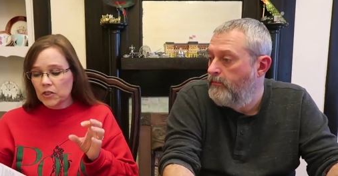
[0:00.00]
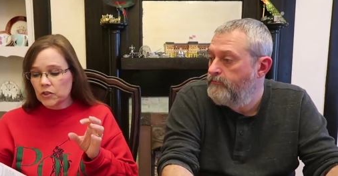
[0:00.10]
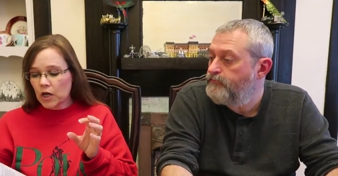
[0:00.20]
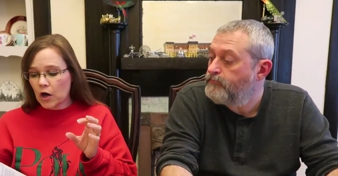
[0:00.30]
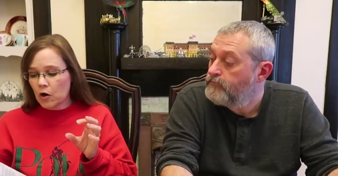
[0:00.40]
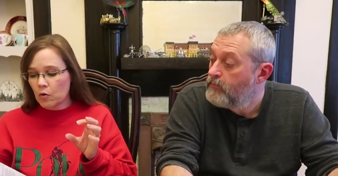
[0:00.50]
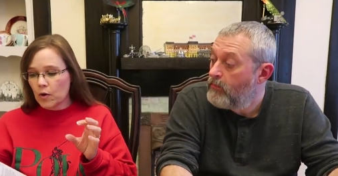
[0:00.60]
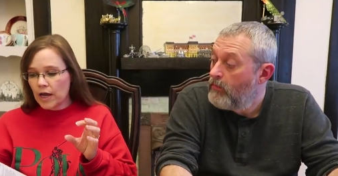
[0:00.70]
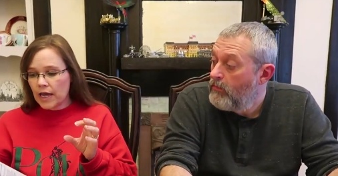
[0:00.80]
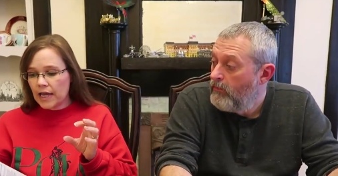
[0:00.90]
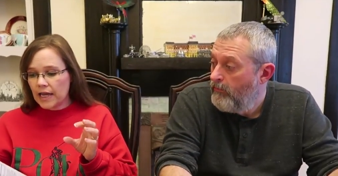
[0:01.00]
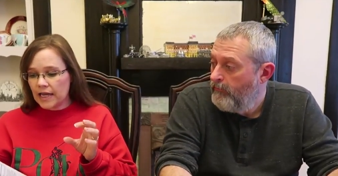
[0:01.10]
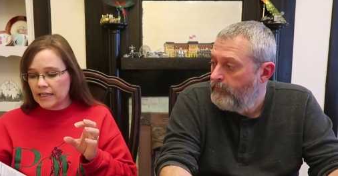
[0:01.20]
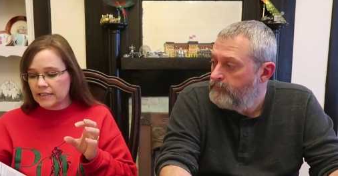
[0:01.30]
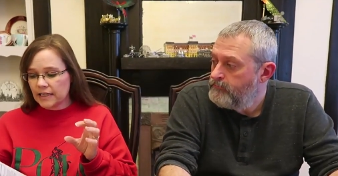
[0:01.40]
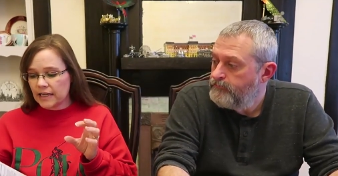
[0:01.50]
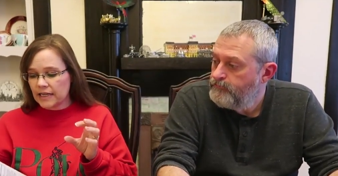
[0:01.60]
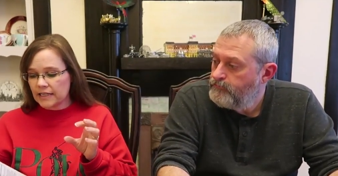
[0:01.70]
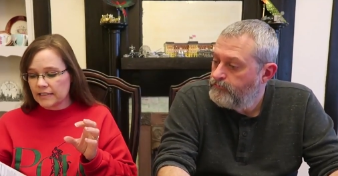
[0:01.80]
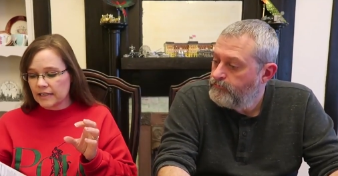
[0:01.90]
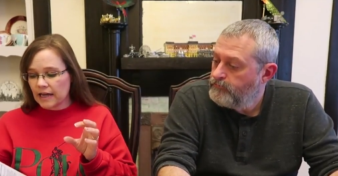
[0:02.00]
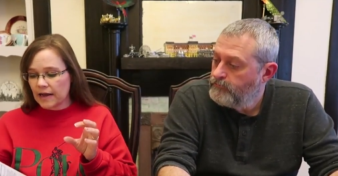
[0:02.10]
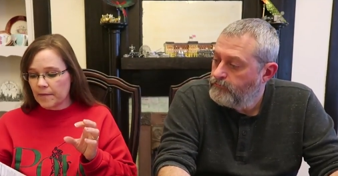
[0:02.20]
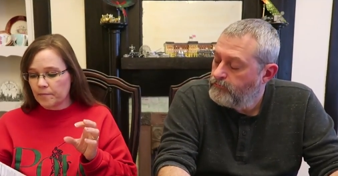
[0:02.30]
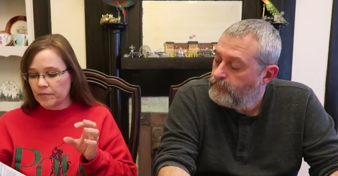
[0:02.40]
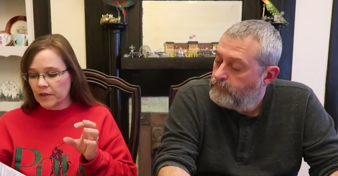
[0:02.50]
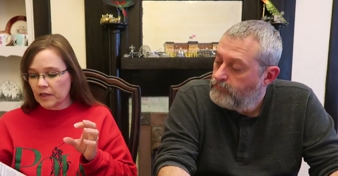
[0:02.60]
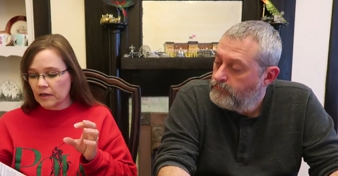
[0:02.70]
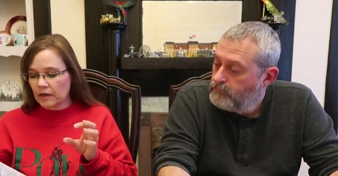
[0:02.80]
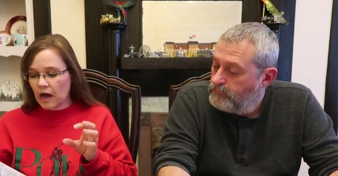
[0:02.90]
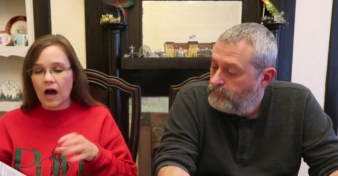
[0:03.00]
Speaker 1: So it is, um, a